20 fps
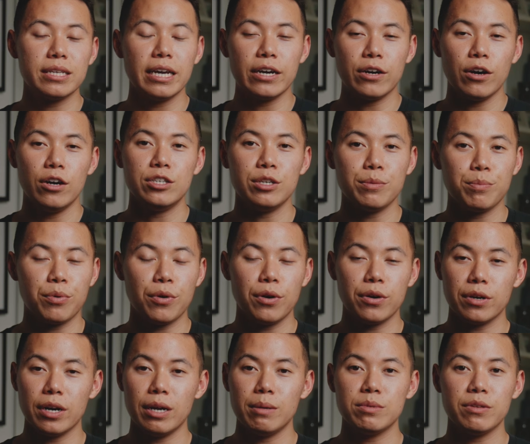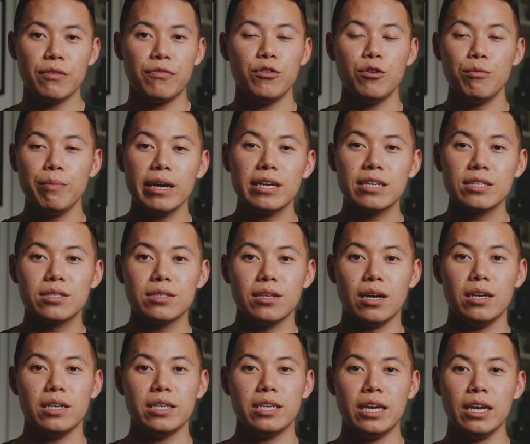and coaching programs, the Filmmaker
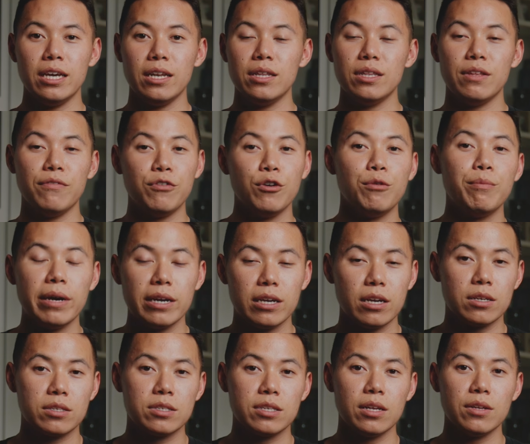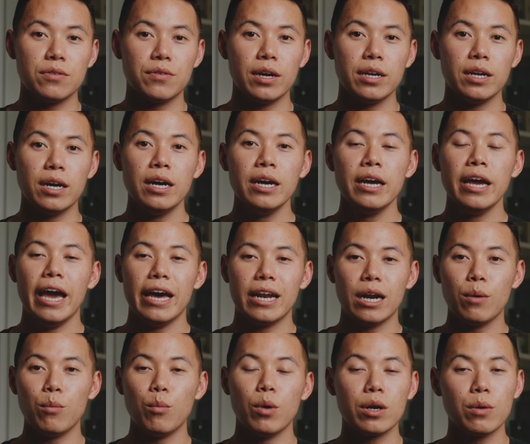Starter Kit, the Filmmaker Accelerator, and our
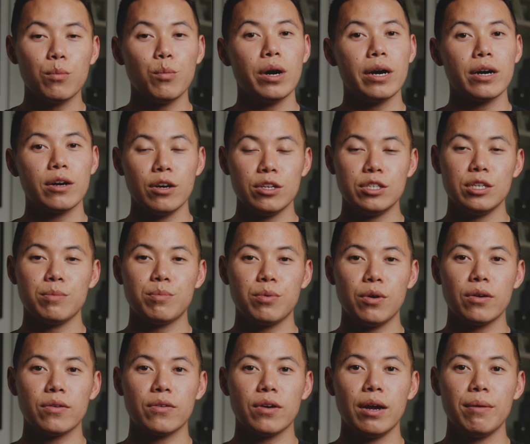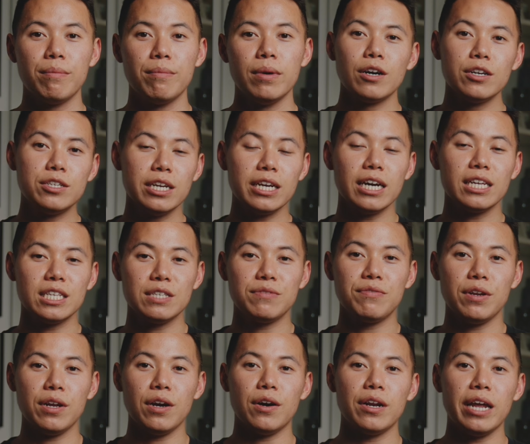one-on-one coaching program. Go check out this
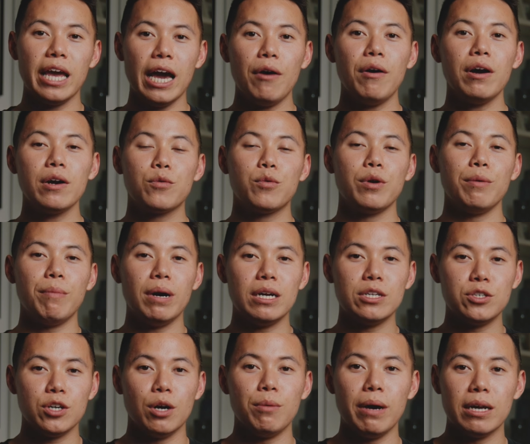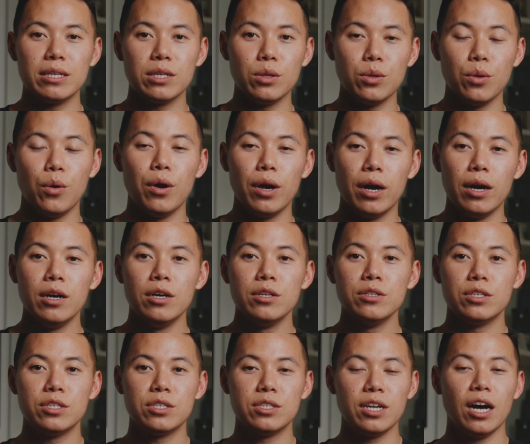video on how I quit my job as a lawyer
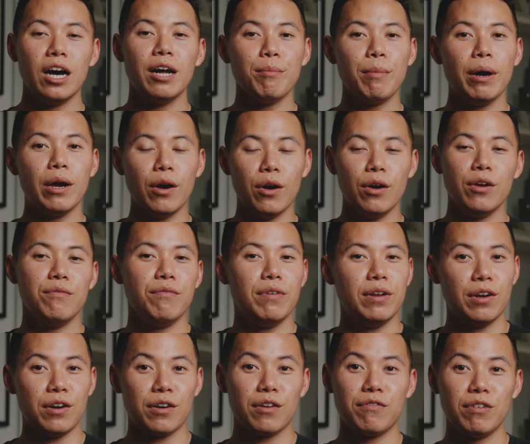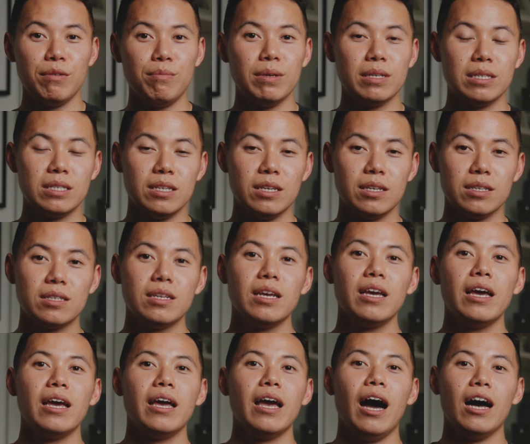to start my own videography business.
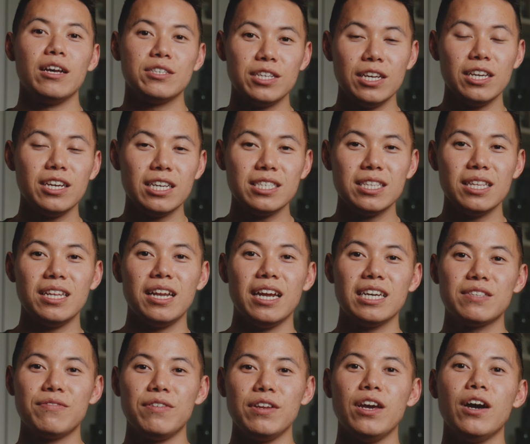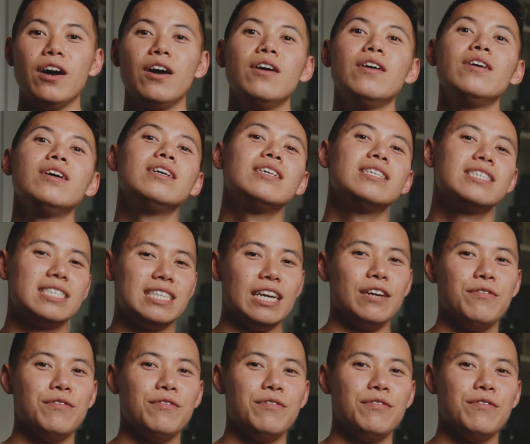I'll see you guys in the next video. Stay